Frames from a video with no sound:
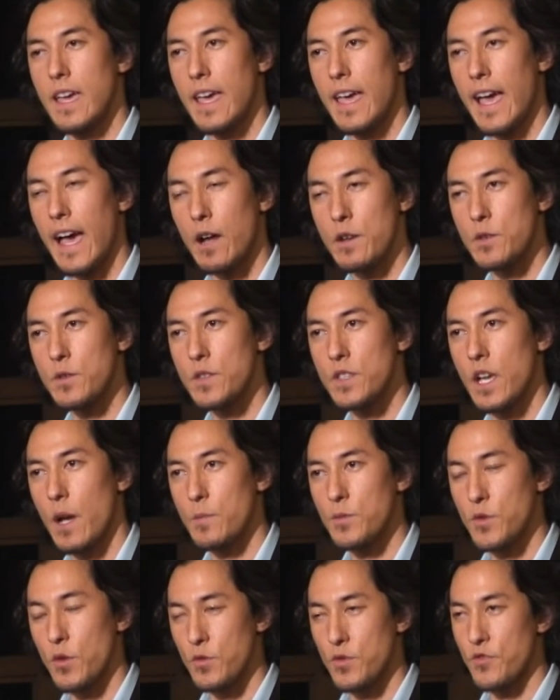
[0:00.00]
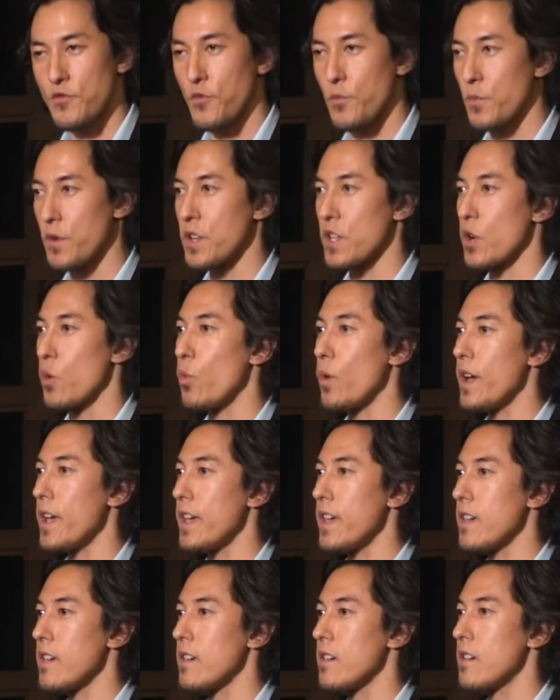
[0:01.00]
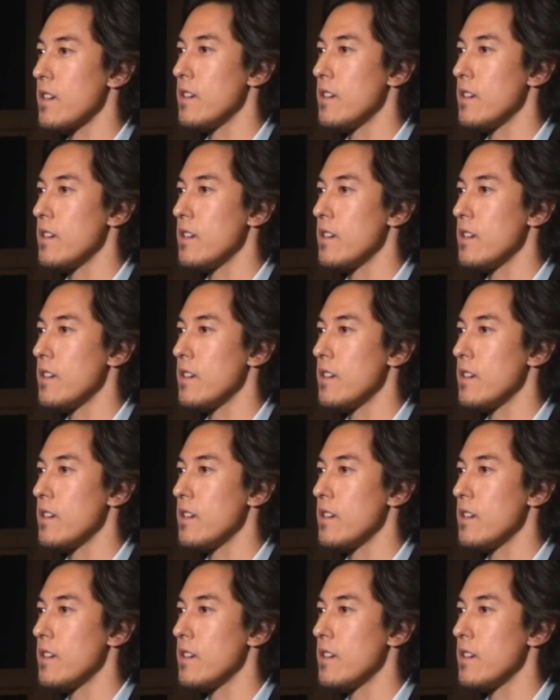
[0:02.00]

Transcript: how do you stop soldiers from running away?